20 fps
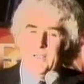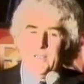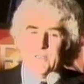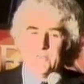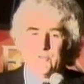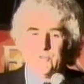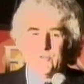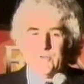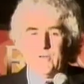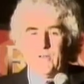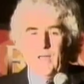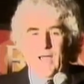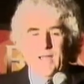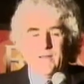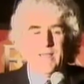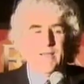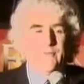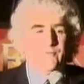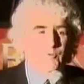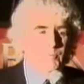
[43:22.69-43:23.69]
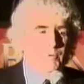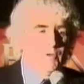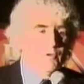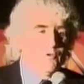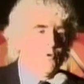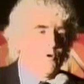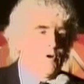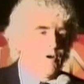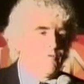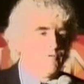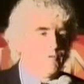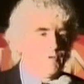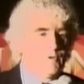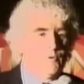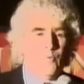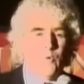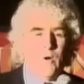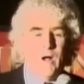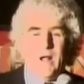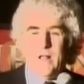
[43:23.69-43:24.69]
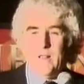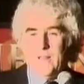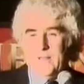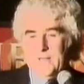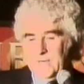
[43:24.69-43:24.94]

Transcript: And so that I'd have to be a lawyer for a little while,